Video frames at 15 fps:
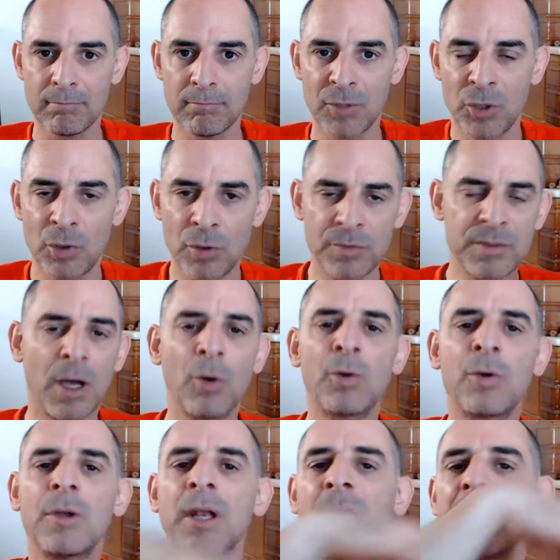You don't
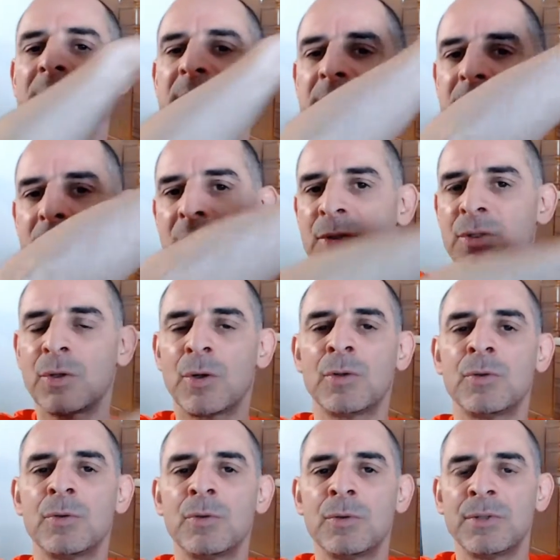calculate what you're going to
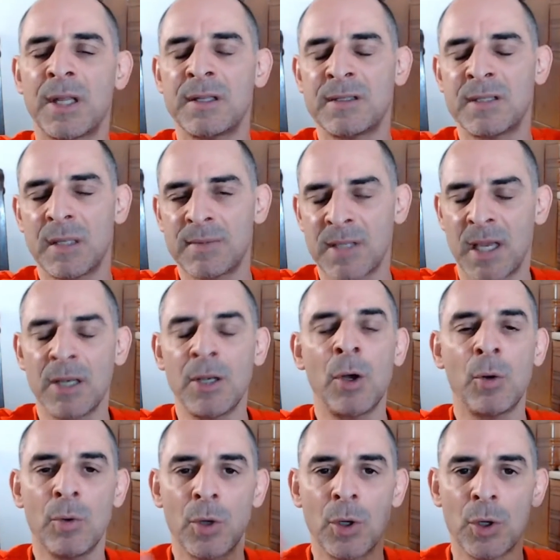do 10 steps ahead.
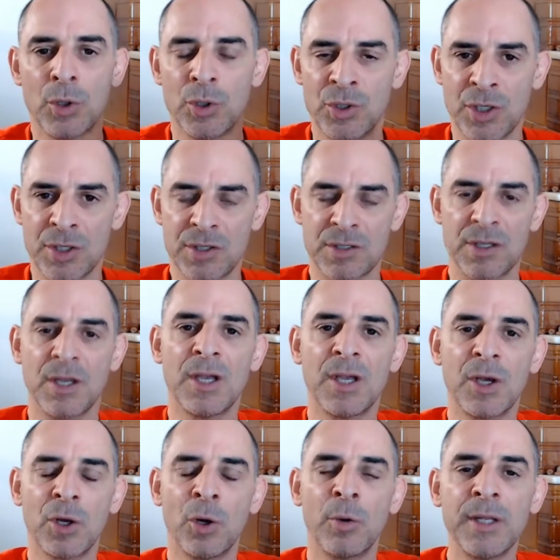No, you just
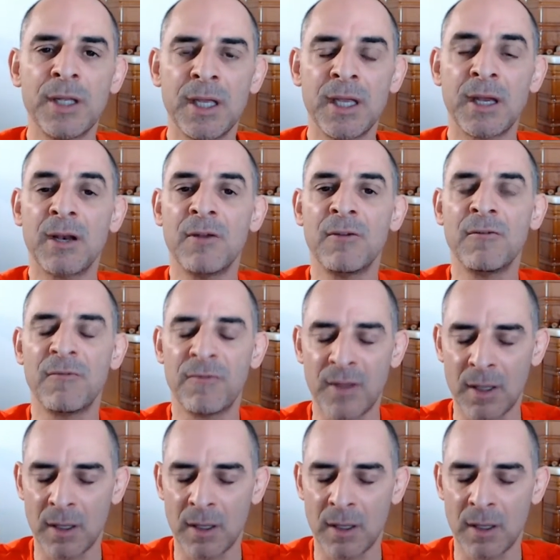go in here, feel,